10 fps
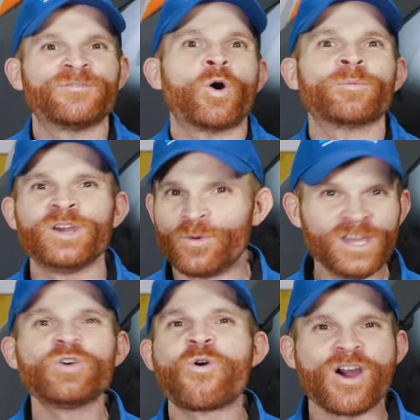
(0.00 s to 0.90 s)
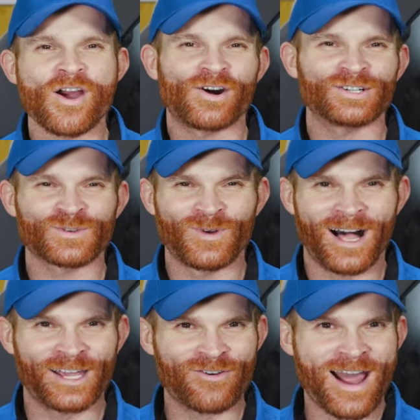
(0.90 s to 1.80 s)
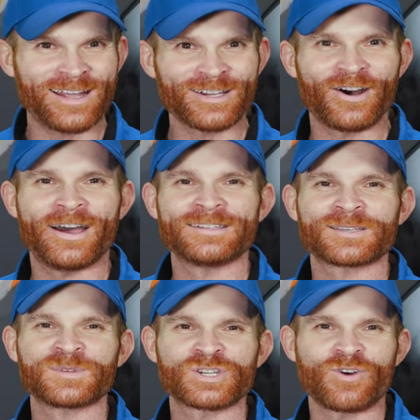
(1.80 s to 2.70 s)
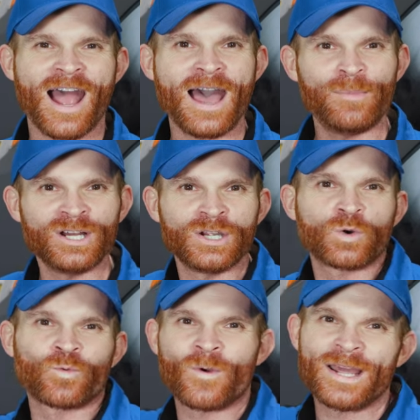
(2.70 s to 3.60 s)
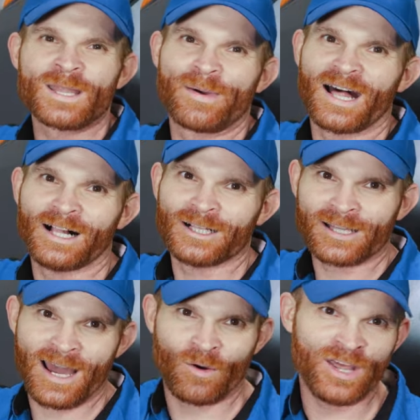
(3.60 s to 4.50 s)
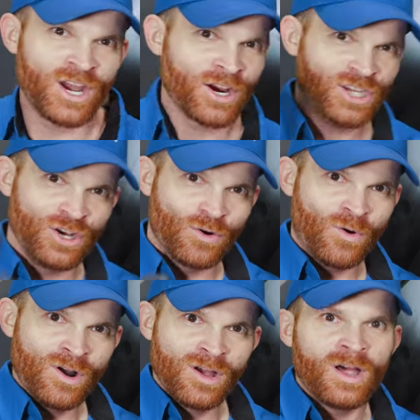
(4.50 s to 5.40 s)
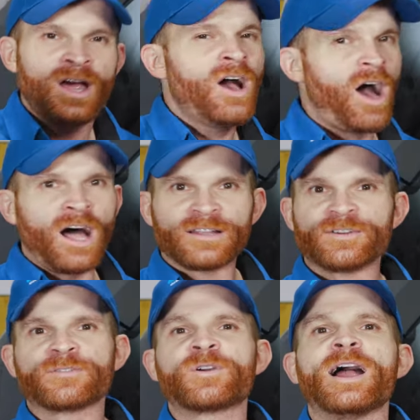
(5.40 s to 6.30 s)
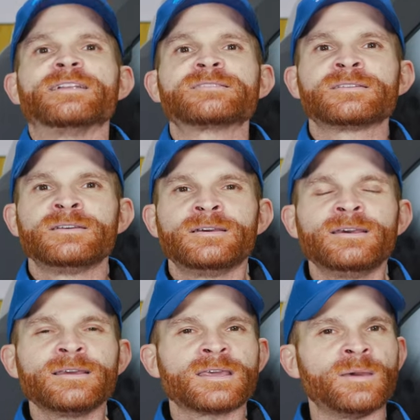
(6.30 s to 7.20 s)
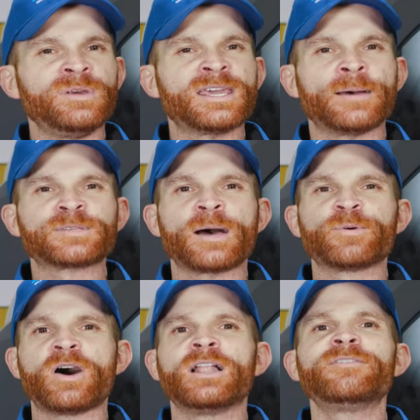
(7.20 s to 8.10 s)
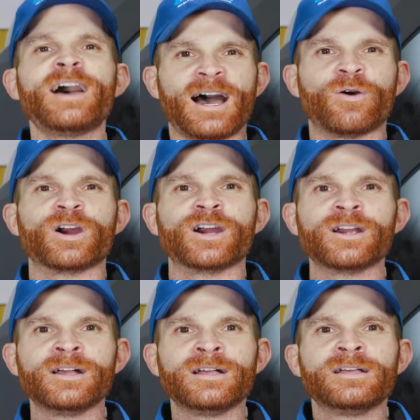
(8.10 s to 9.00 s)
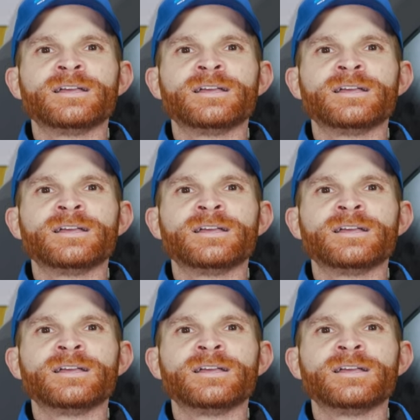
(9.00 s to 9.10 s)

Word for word: for me. It would mean the world. While you're at it, go ahead and subscribe, ring the bell. That way there you, all of your friends, can be kept up with all of our